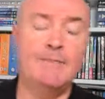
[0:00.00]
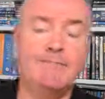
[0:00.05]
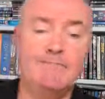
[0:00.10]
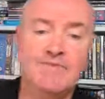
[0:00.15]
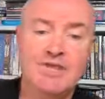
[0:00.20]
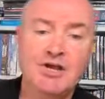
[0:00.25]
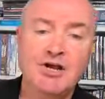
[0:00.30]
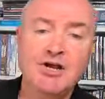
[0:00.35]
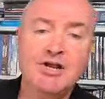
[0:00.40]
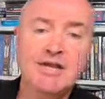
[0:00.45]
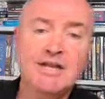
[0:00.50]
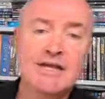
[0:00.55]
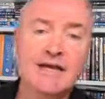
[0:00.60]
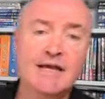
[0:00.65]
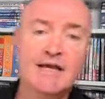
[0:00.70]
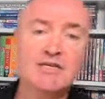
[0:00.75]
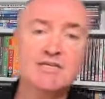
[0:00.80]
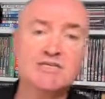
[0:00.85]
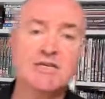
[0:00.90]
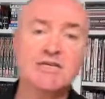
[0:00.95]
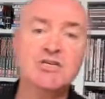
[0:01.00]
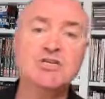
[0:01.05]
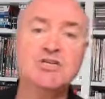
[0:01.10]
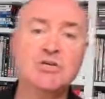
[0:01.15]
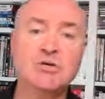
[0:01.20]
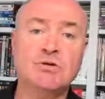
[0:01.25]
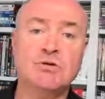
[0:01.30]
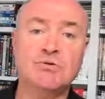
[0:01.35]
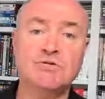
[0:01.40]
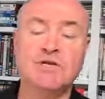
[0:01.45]
early days
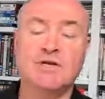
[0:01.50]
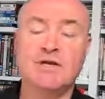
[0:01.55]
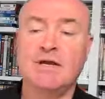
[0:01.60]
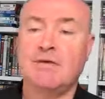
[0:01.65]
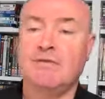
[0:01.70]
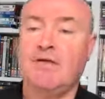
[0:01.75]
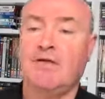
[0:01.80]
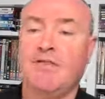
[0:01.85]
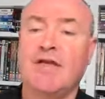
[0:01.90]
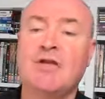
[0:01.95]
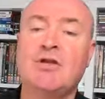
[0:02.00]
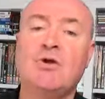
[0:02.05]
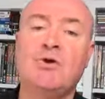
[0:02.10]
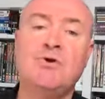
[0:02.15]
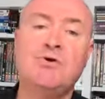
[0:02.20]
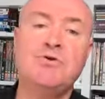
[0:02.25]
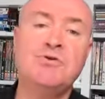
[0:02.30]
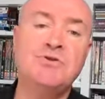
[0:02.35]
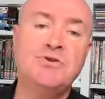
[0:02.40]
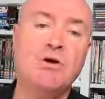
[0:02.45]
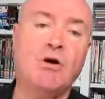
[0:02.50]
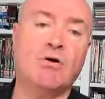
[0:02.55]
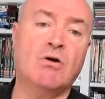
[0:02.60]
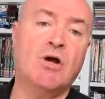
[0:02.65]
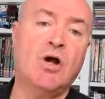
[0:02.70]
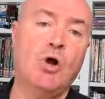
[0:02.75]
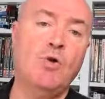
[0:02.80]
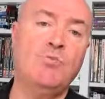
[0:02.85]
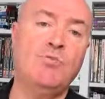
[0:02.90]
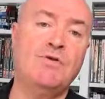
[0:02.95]
issues, that they could not
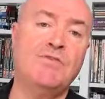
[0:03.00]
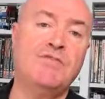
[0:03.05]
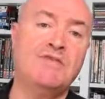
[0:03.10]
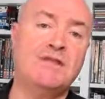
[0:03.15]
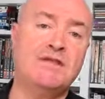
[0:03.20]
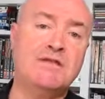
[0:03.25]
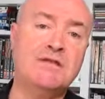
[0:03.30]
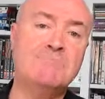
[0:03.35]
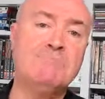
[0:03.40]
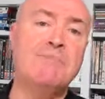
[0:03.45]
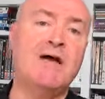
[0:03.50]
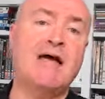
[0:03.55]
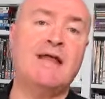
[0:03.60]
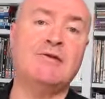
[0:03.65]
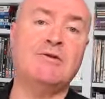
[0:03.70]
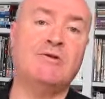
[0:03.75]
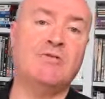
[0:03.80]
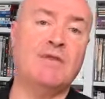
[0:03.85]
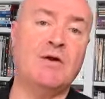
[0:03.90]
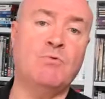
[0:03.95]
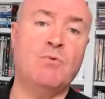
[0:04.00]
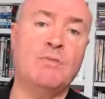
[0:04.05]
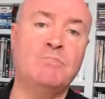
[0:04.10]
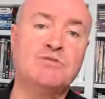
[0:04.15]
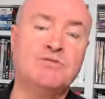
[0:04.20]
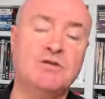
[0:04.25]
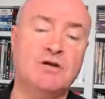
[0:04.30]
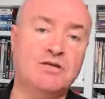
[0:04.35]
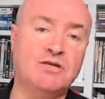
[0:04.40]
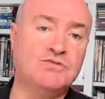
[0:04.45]
cope with the demand on their
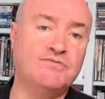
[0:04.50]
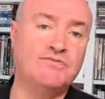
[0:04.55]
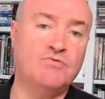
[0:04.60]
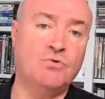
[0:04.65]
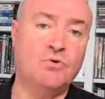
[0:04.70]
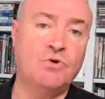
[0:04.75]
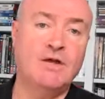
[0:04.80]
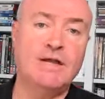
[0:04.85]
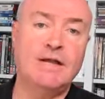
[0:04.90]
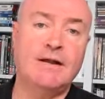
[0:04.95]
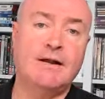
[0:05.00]
websites for